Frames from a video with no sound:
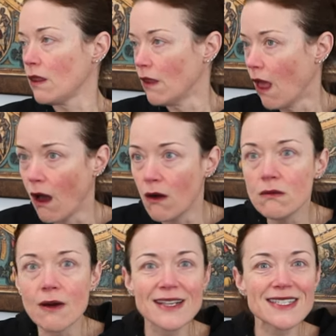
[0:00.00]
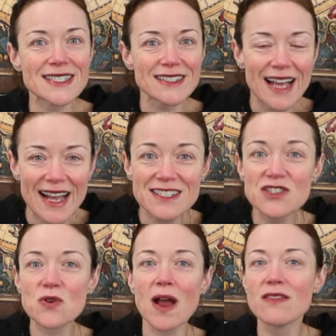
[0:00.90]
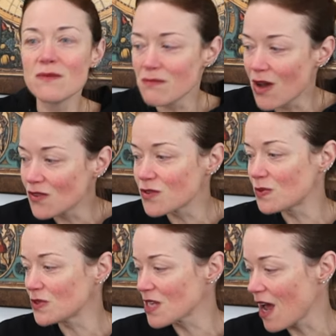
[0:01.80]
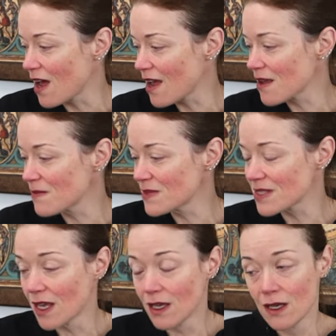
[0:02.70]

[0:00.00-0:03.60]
No, I still had to try them multiple times.